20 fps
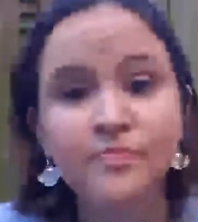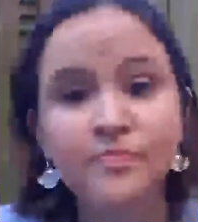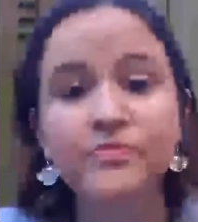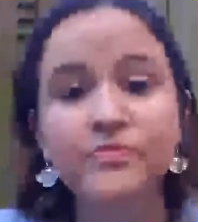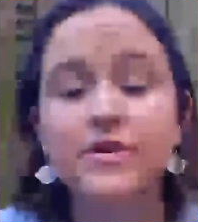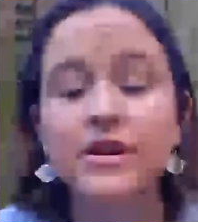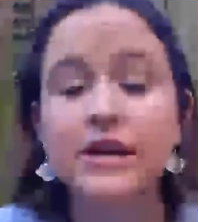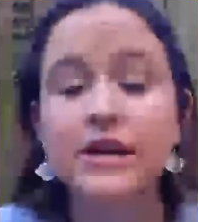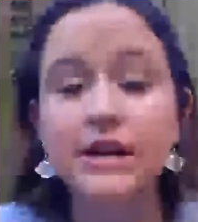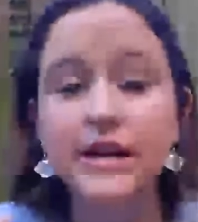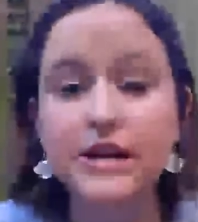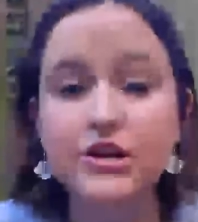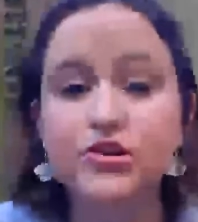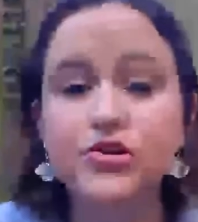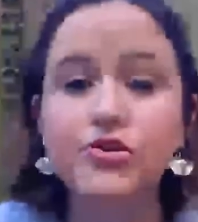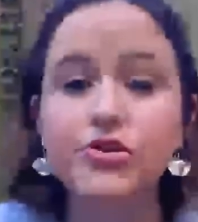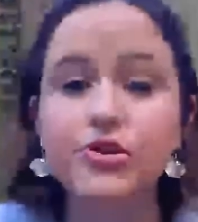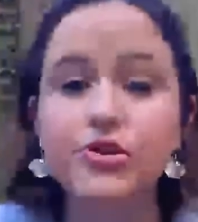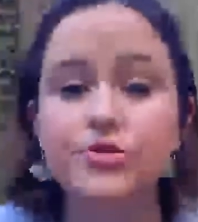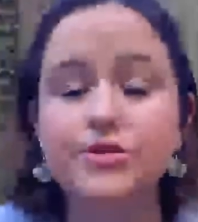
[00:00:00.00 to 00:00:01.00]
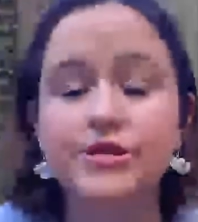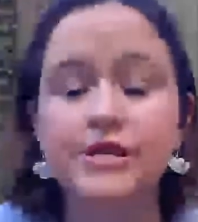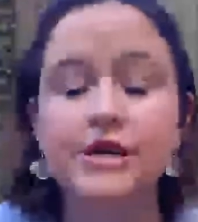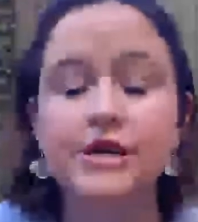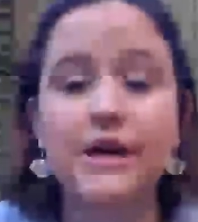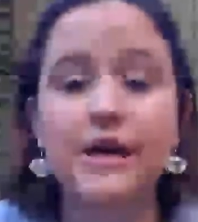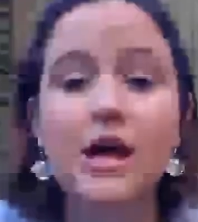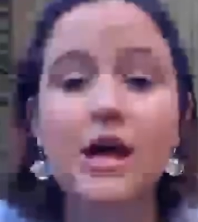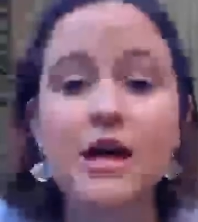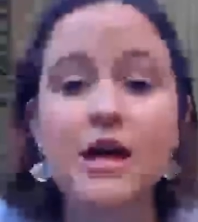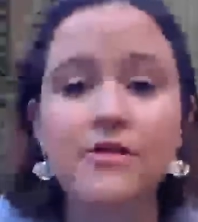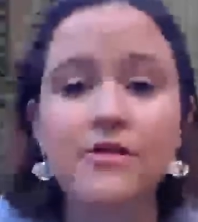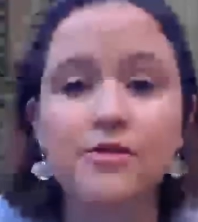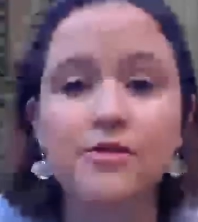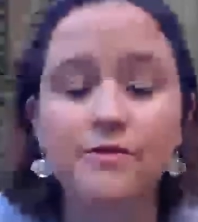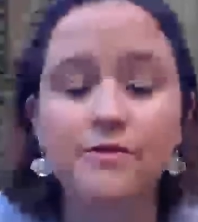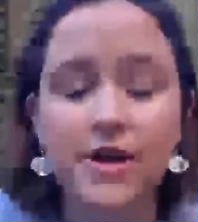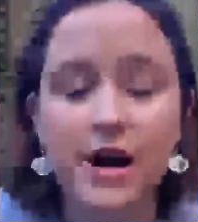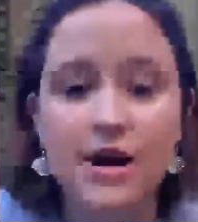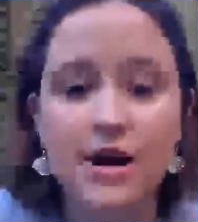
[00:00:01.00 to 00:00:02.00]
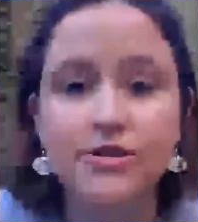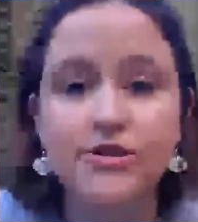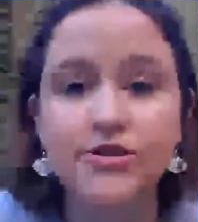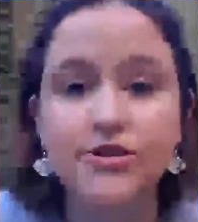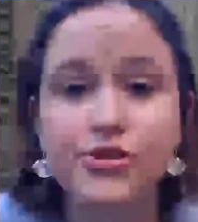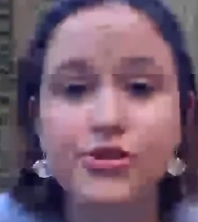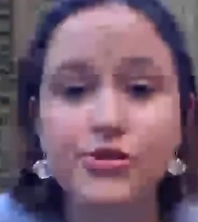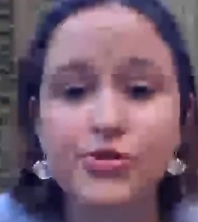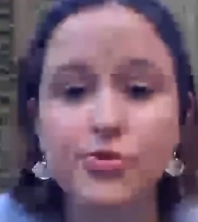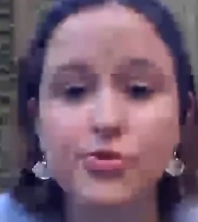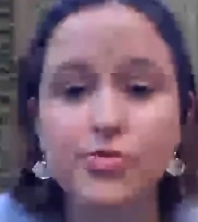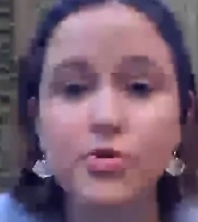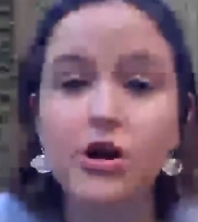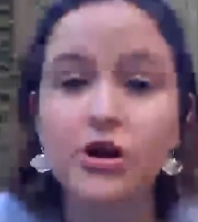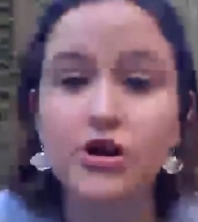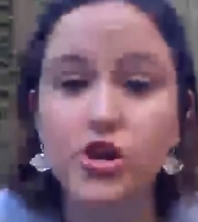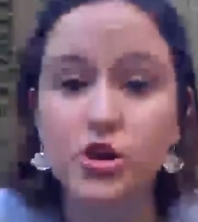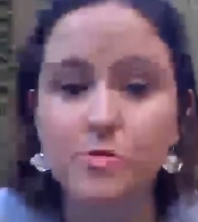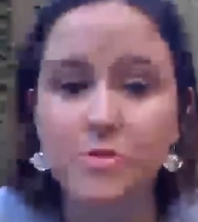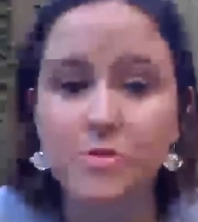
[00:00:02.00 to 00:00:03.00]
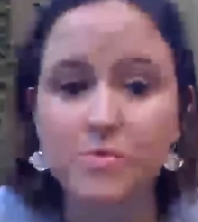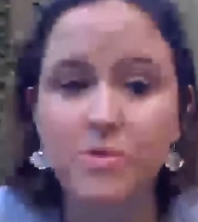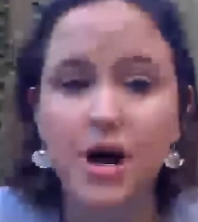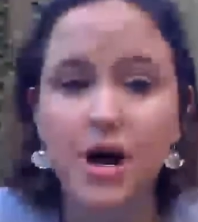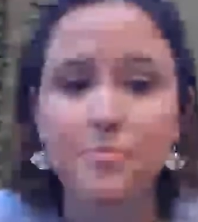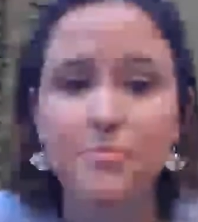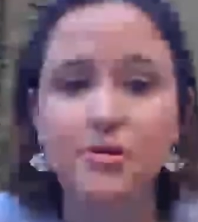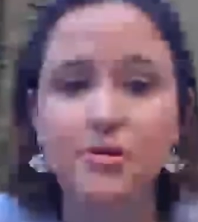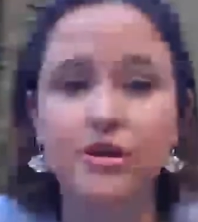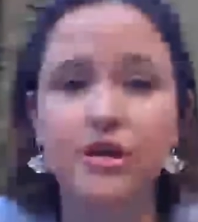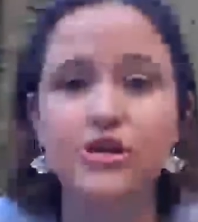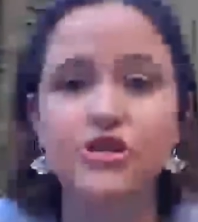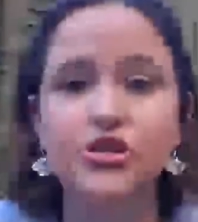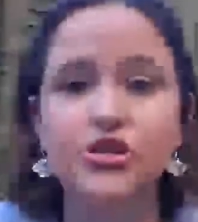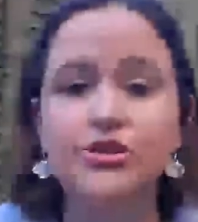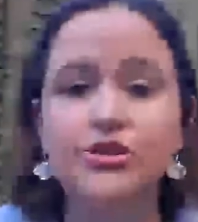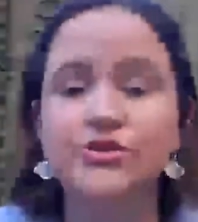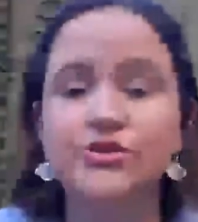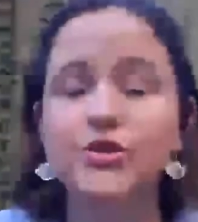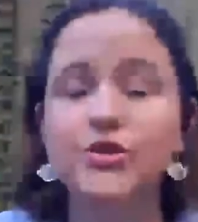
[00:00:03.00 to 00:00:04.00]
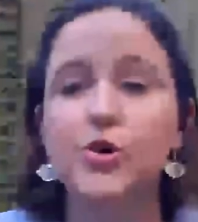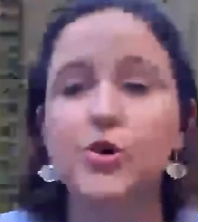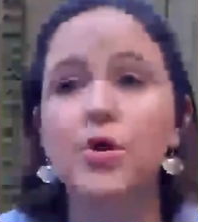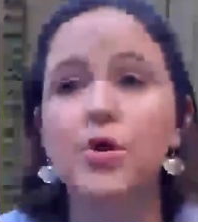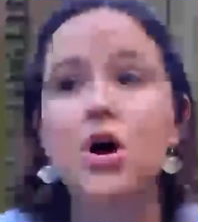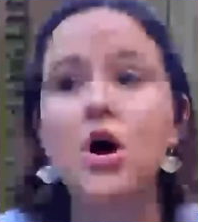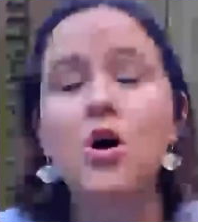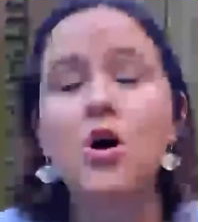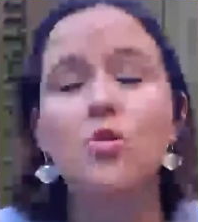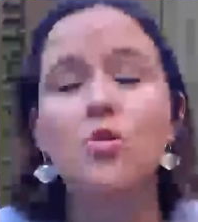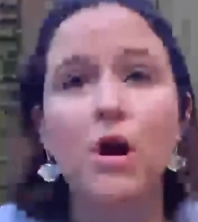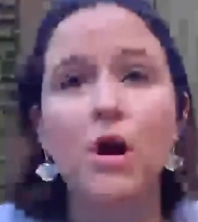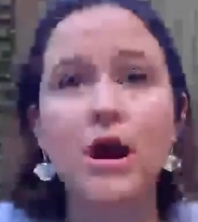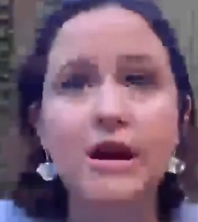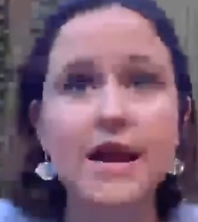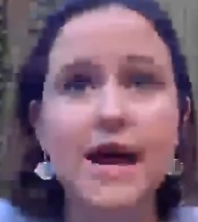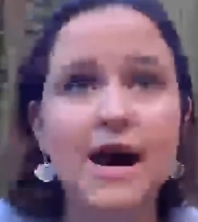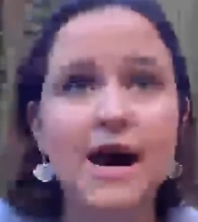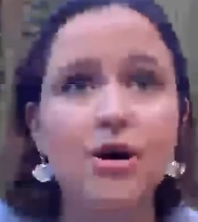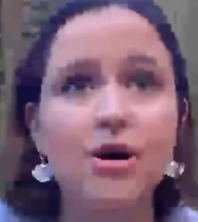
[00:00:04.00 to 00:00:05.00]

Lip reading: in introducing the virus to a human population. So right now,